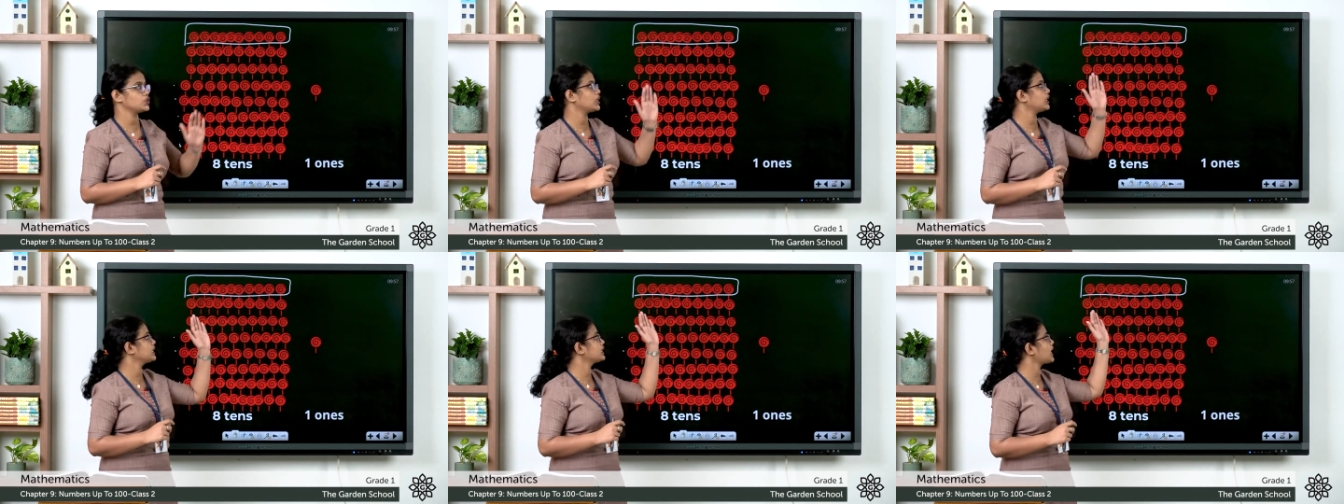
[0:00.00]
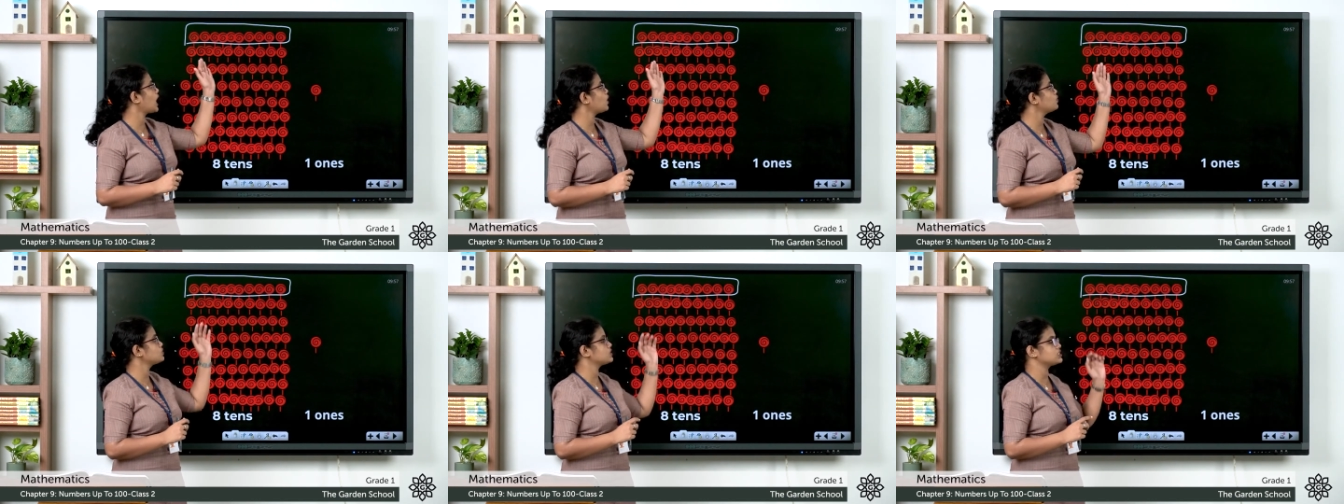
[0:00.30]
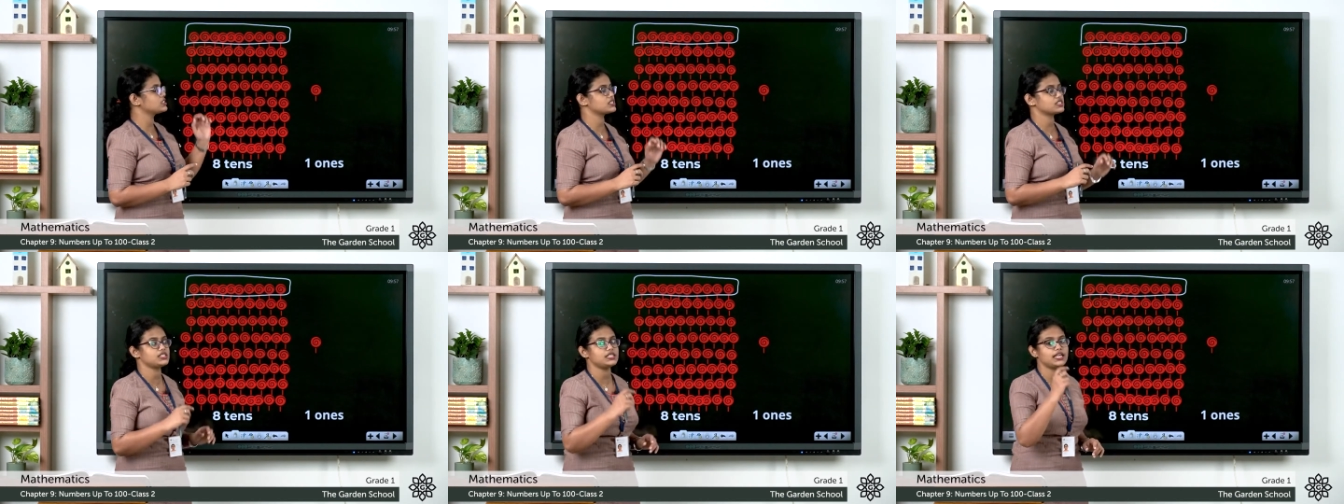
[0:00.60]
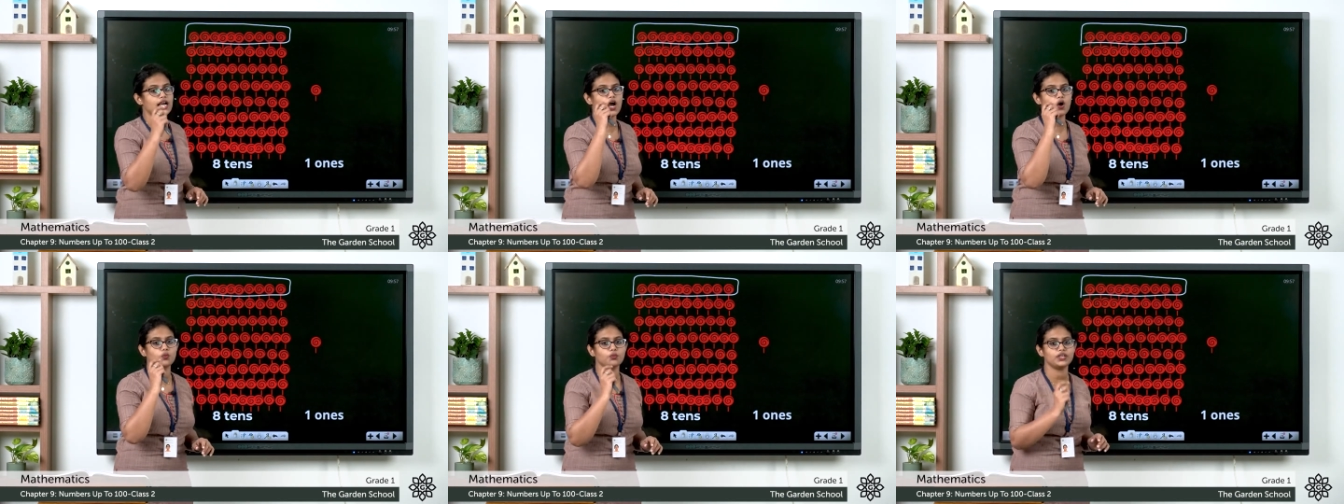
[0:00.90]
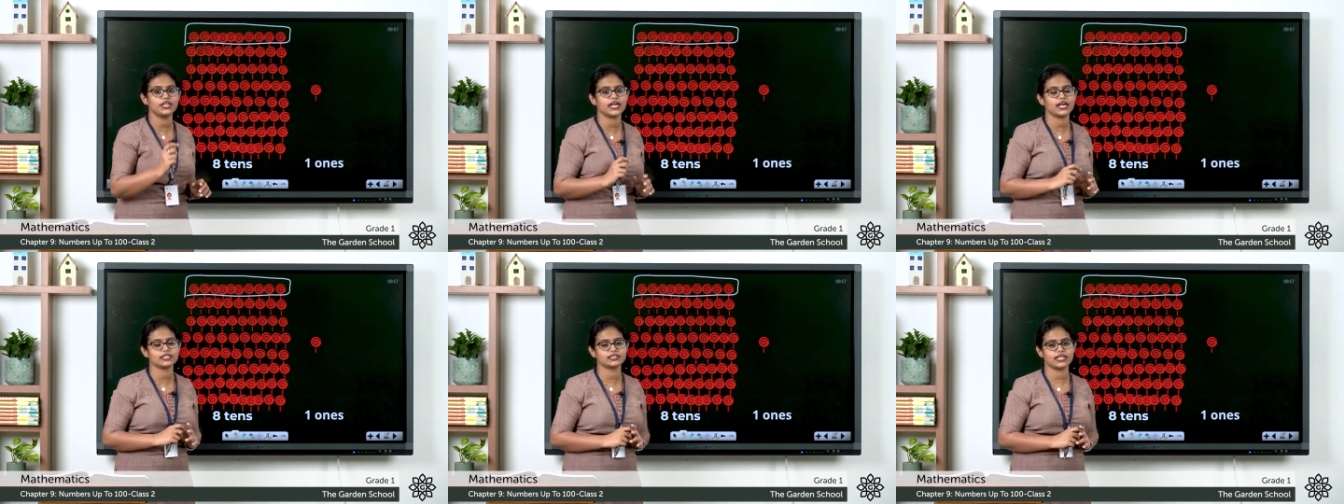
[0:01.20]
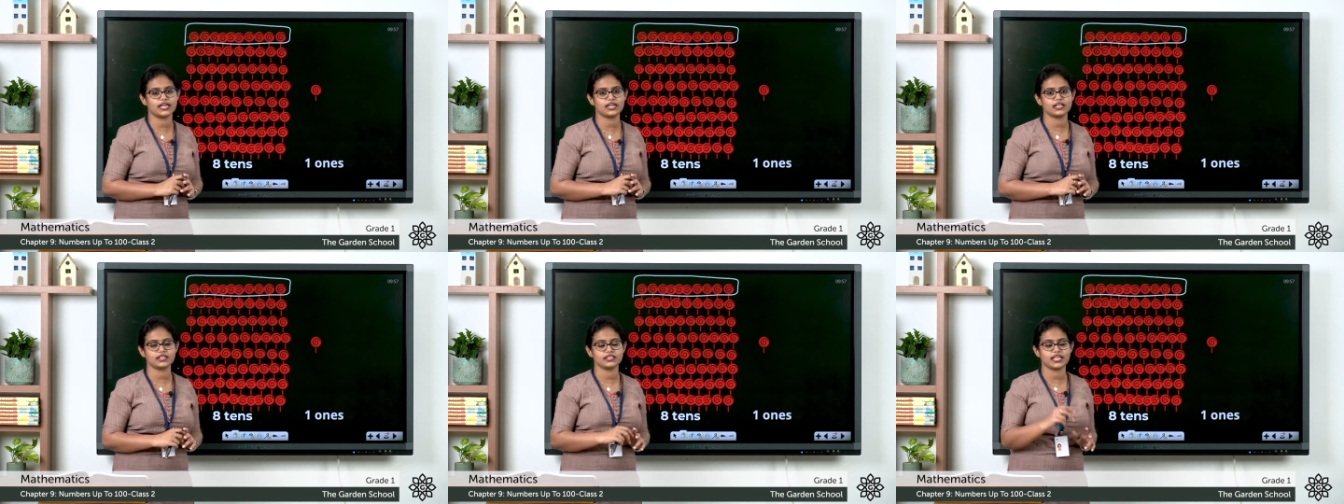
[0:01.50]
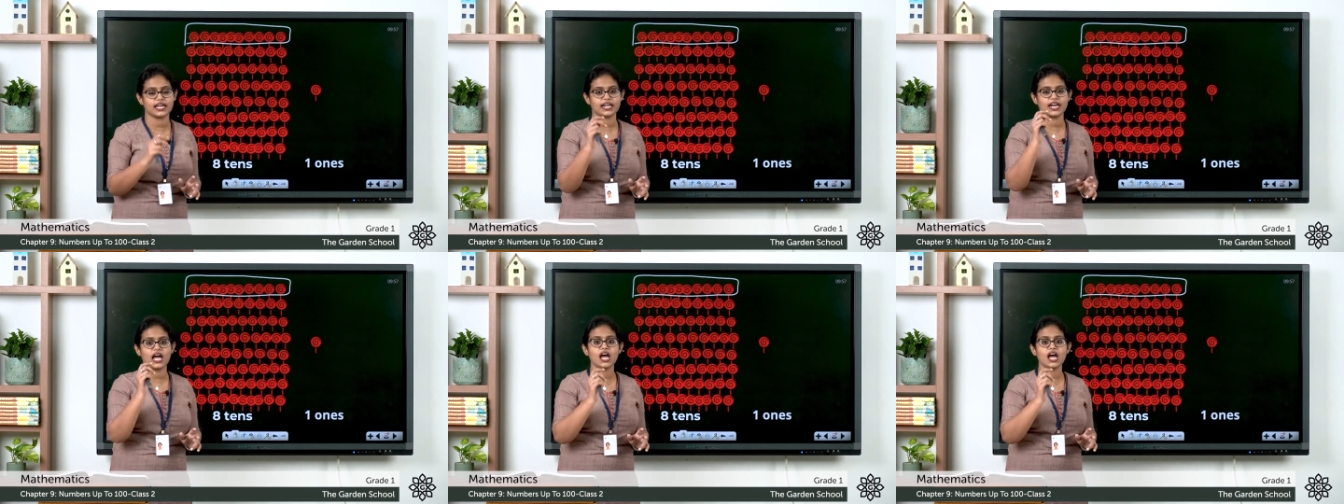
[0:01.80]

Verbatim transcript: You can count and see how many are there. There